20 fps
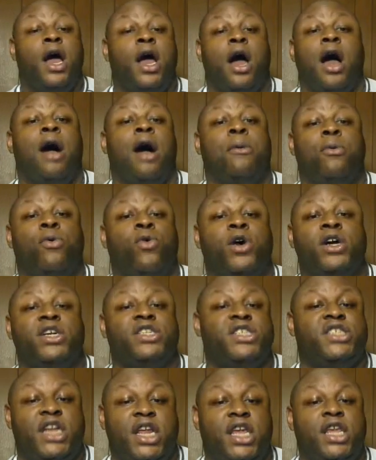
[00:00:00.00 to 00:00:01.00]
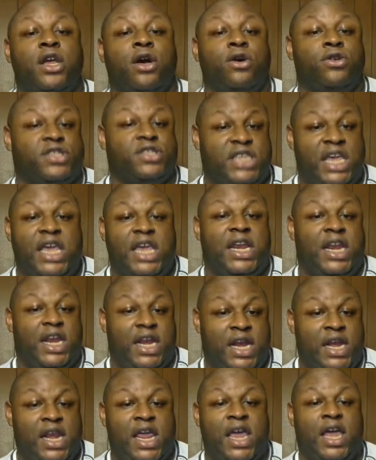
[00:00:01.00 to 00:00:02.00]
I'm questioning your
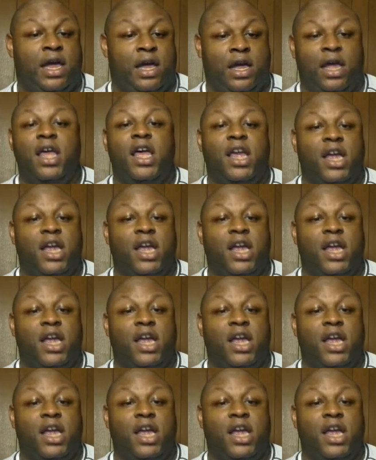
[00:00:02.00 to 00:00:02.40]
sanity now,